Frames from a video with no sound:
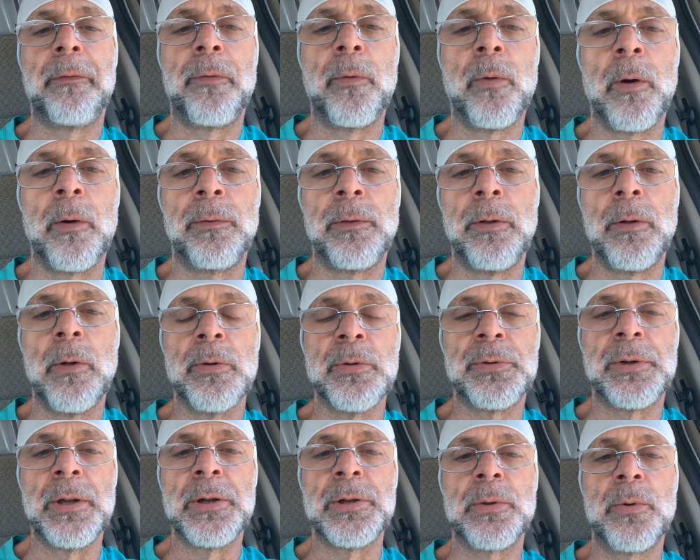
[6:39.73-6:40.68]
forth to
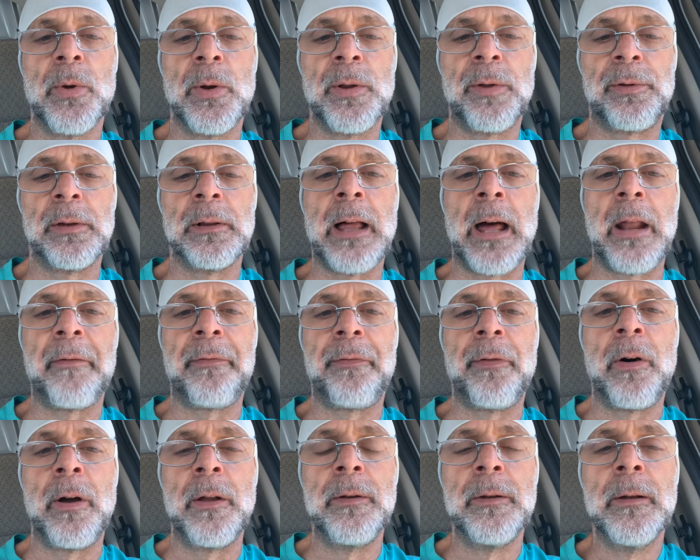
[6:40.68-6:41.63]
those Discords. It's a lot of
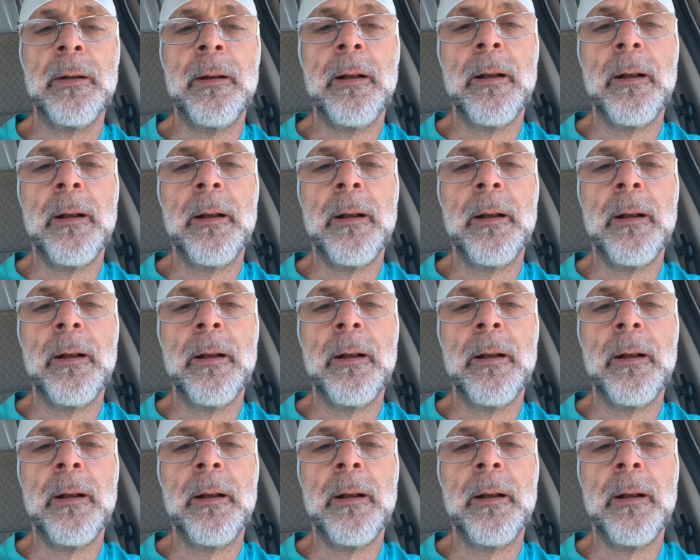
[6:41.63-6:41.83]
fun.